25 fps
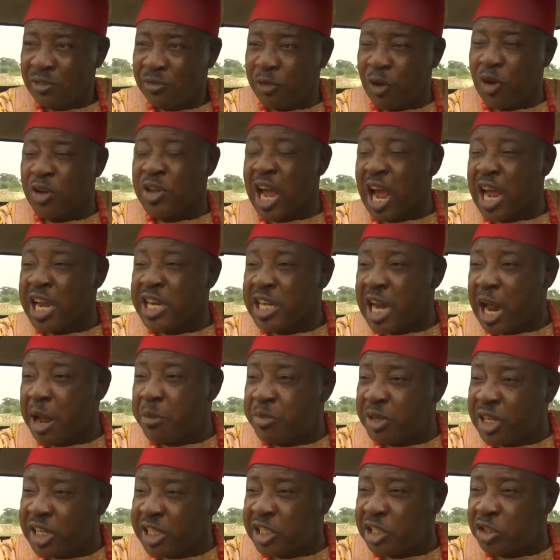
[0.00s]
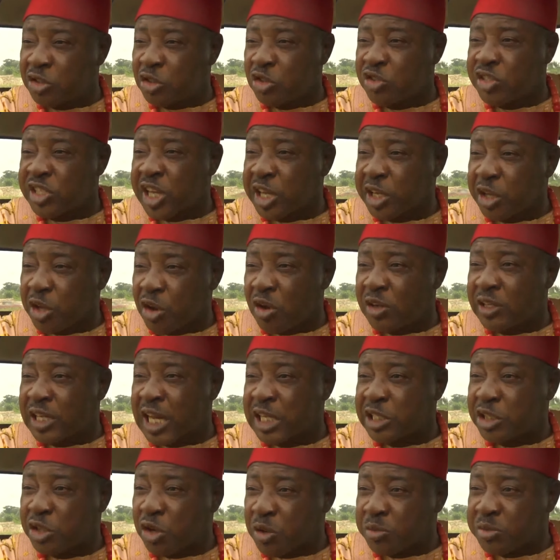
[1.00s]
For your inability to secure
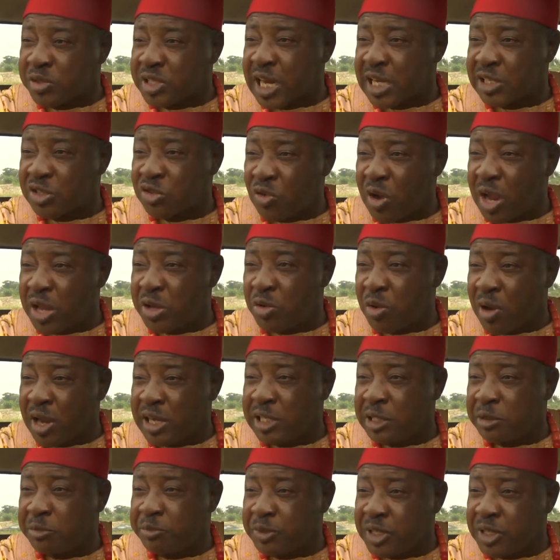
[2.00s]
other jobs, that's why you are in the